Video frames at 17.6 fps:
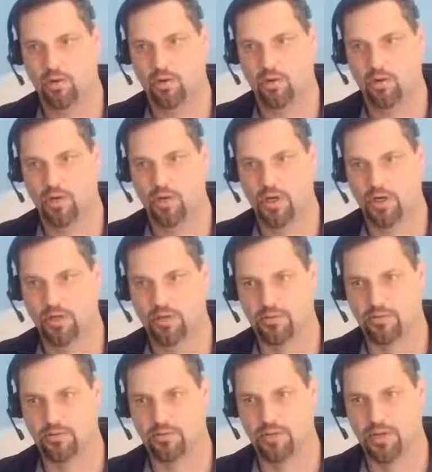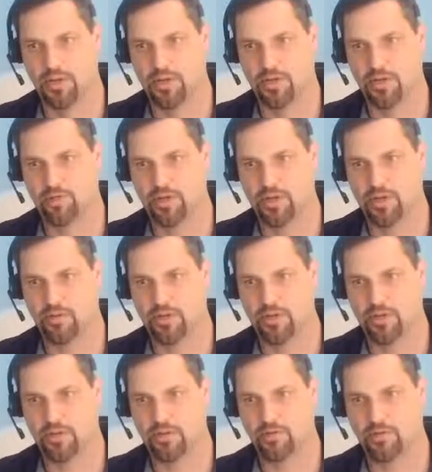Or one of the big
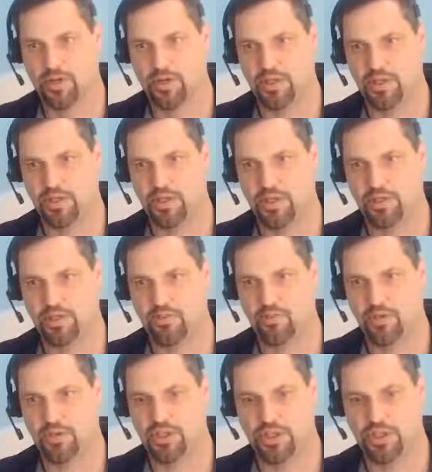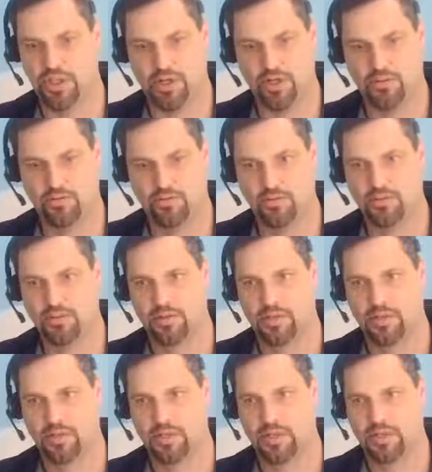ones that we show
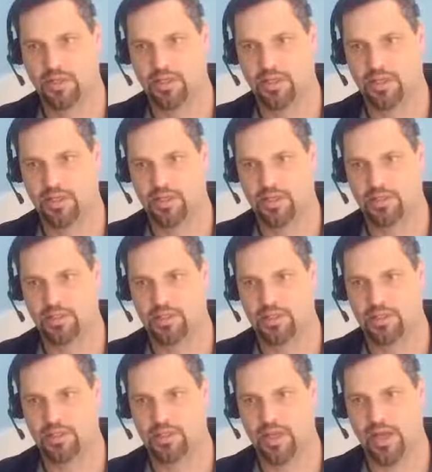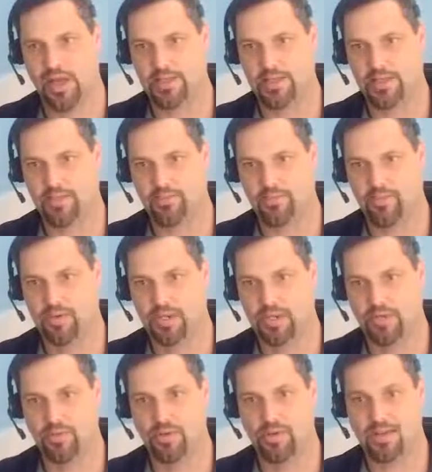is the
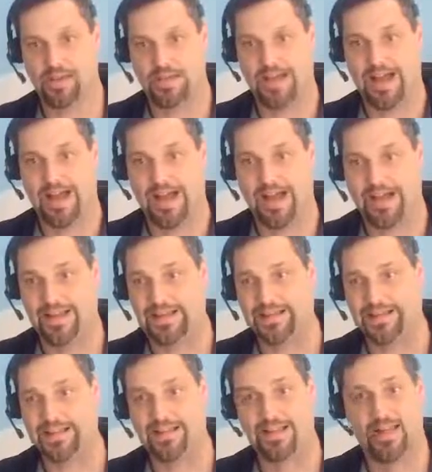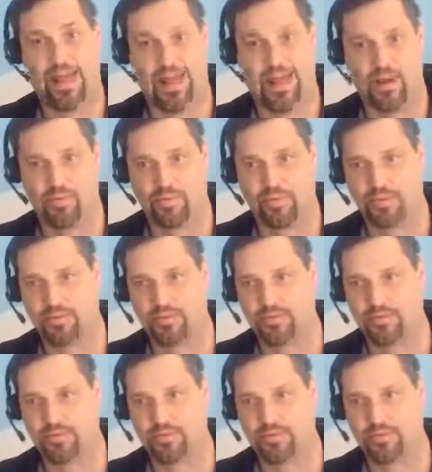S&P with the highest cap.